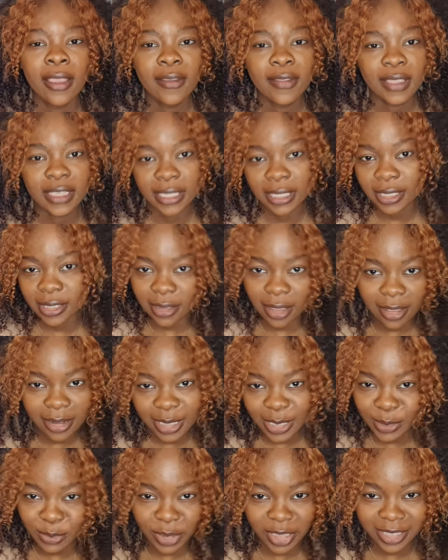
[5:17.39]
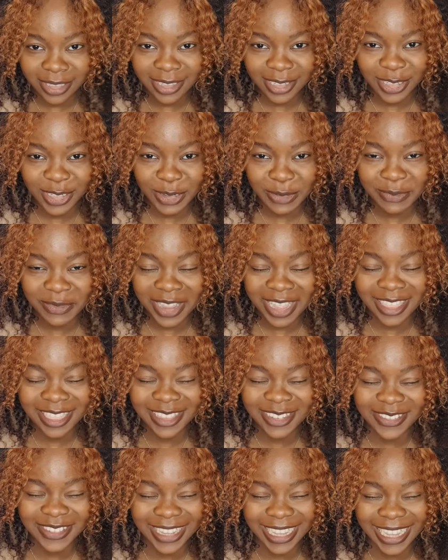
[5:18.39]
This is not a sponsorship, by
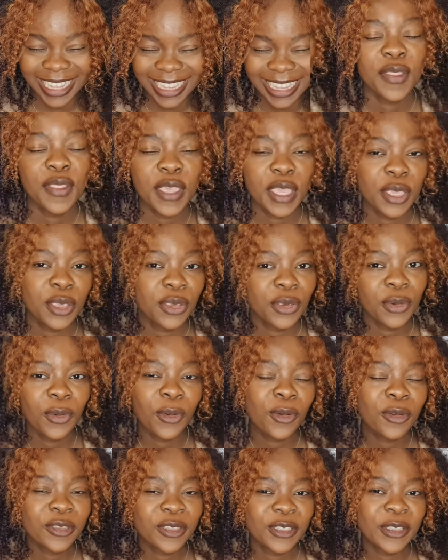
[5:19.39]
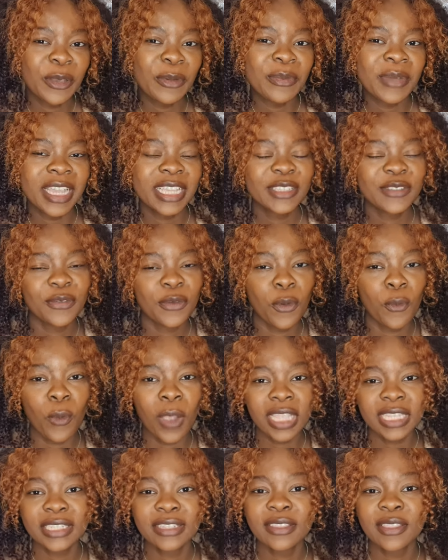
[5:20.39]
the way. Thank you all so much for
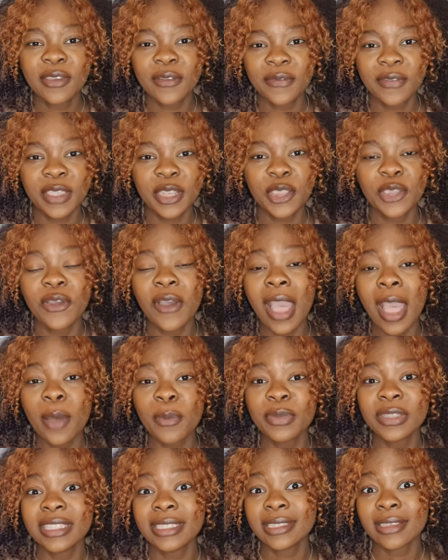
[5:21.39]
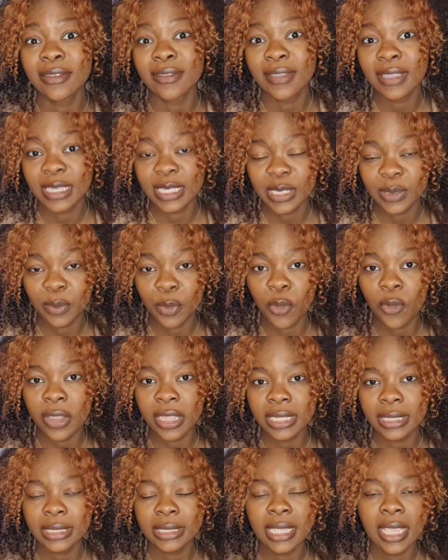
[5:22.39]
watching the video up until this
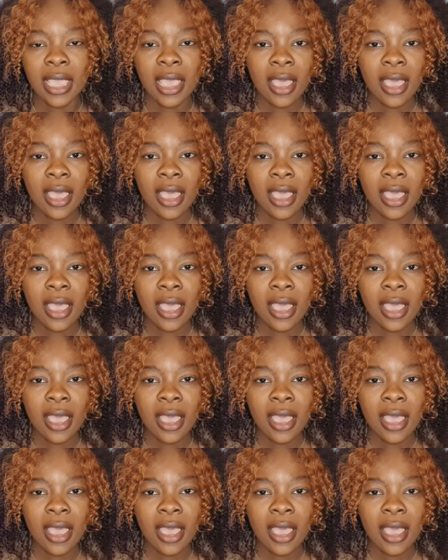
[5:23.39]
point.